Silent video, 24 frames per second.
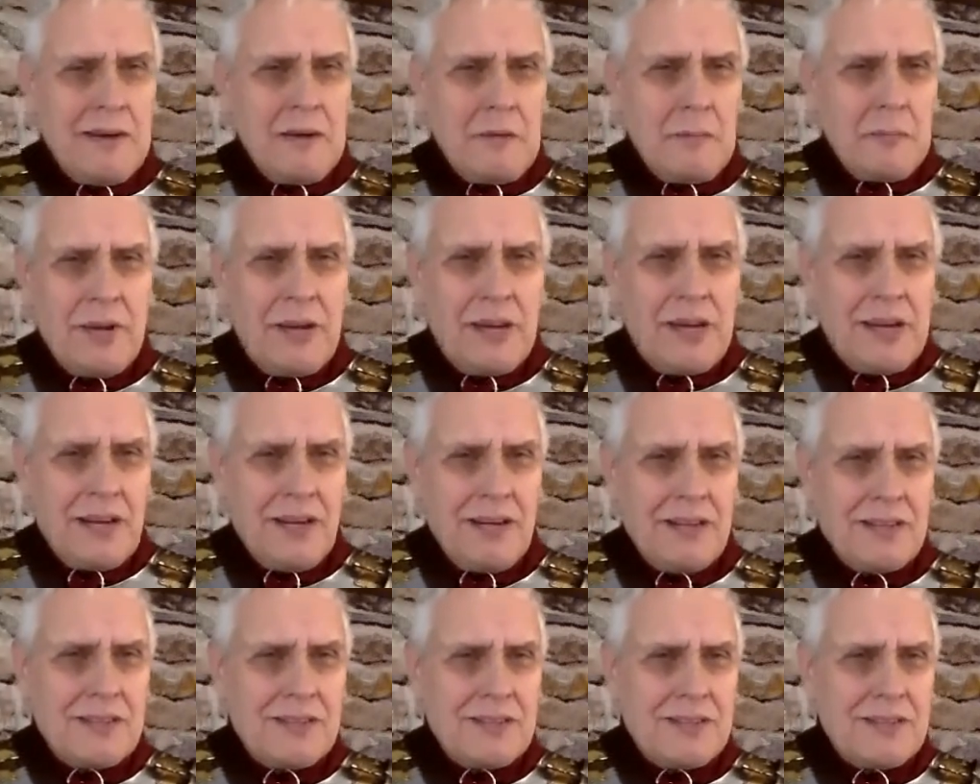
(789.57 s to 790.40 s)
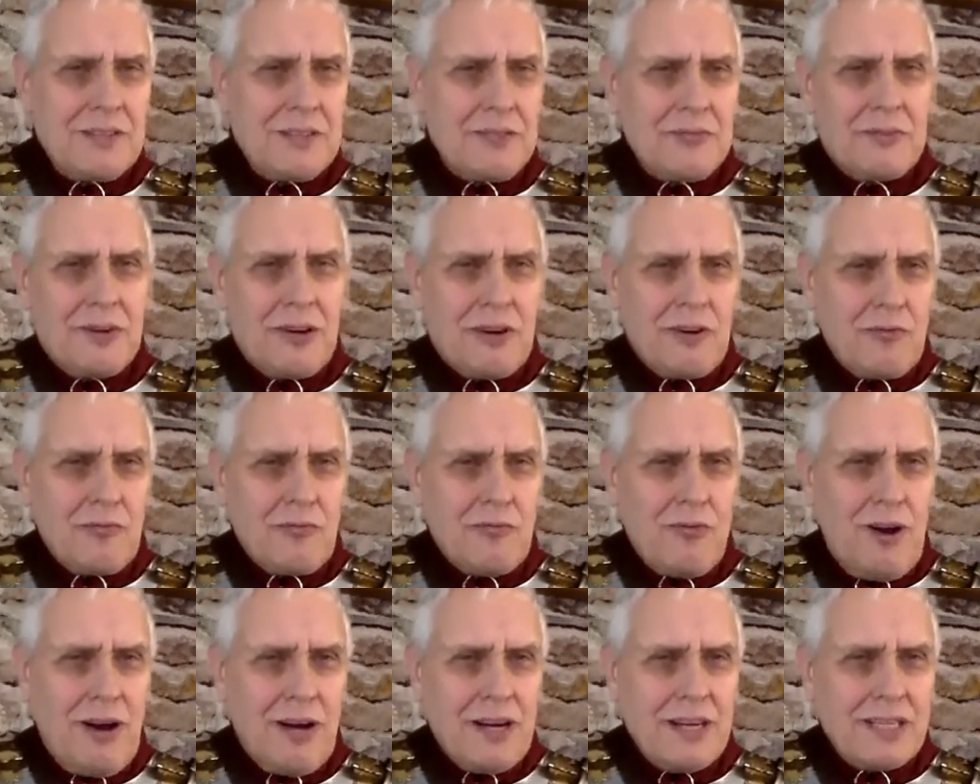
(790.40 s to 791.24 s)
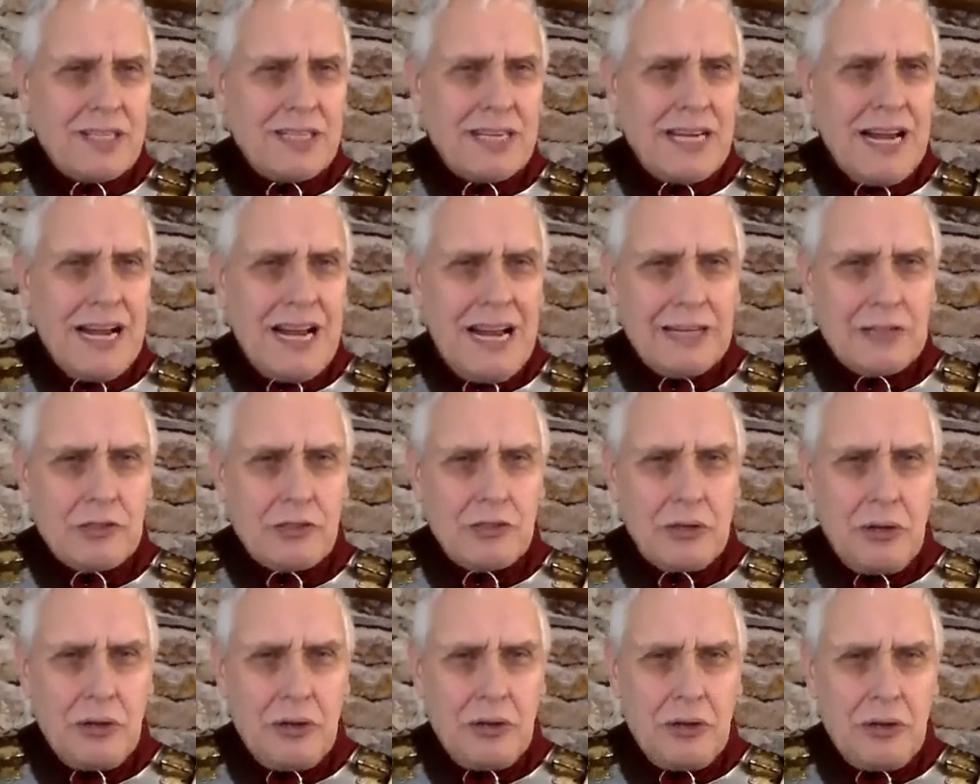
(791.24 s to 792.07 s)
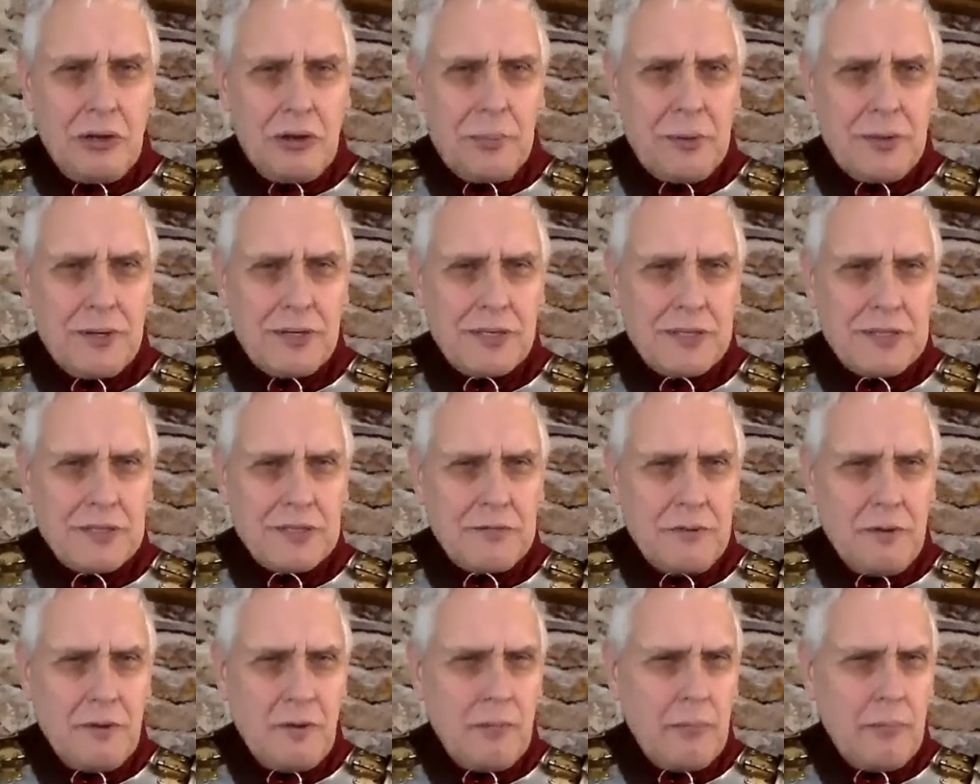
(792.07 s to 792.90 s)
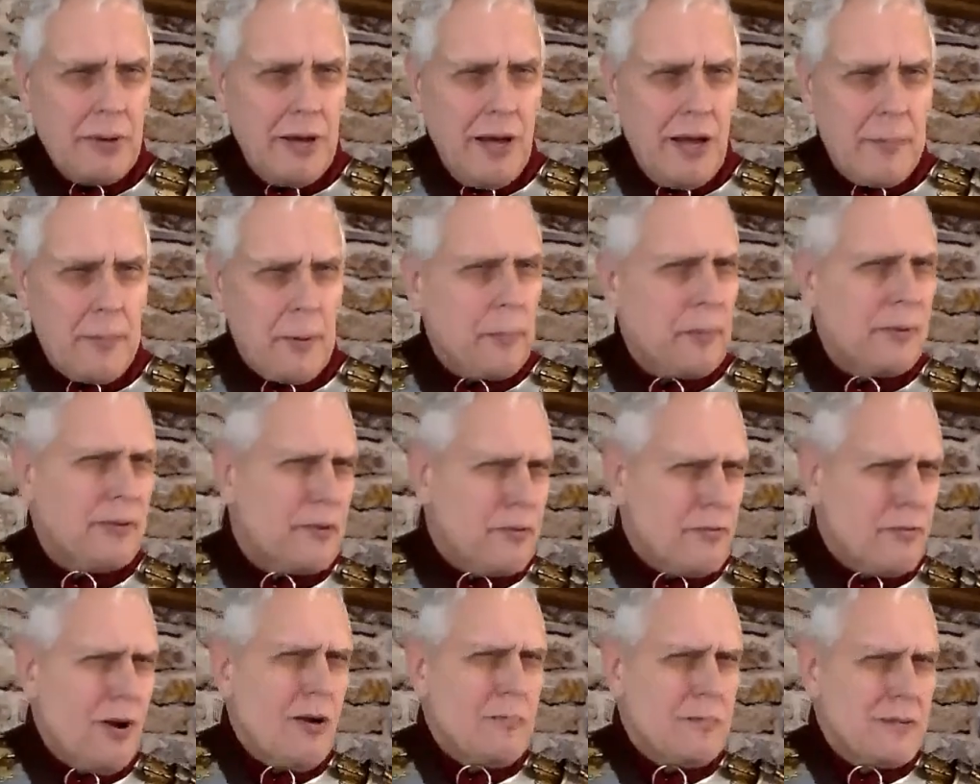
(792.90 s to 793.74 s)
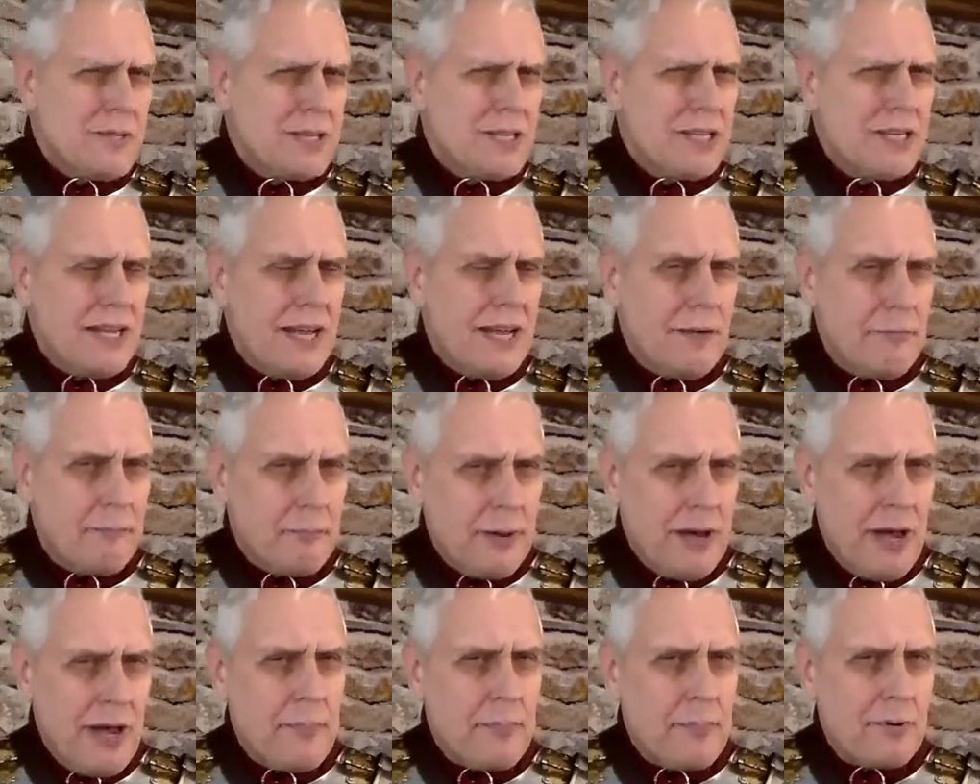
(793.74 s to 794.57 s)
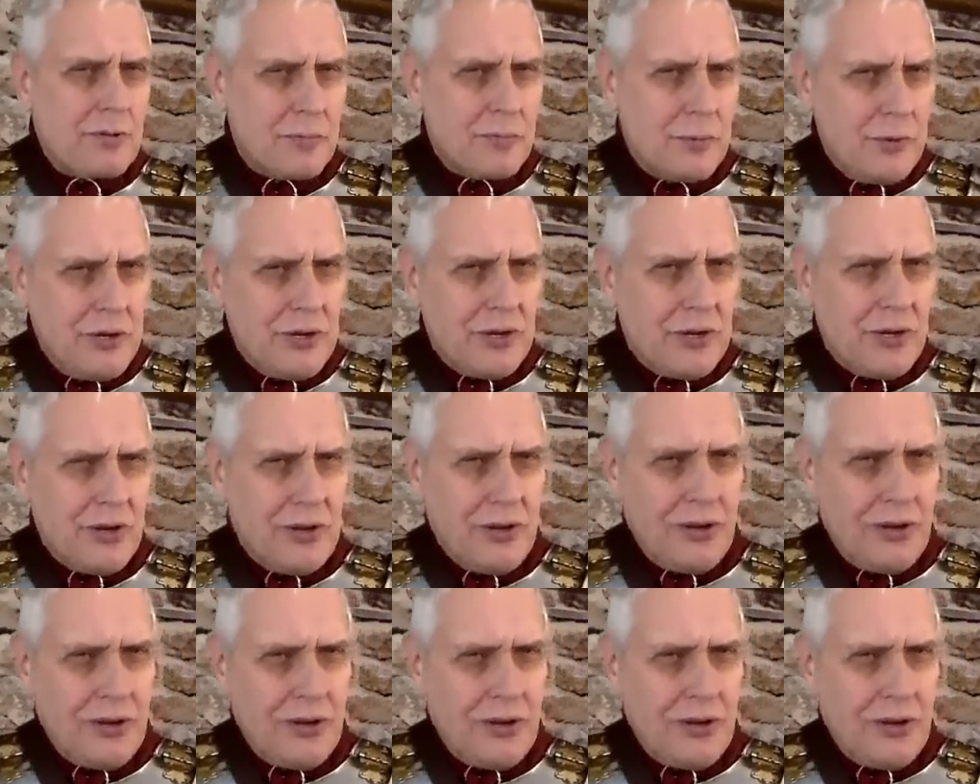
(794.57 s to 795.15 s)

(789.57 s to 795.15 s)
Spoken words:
Because you've got to write actually on a piece of paper, but the Romans didn't have paper as we do.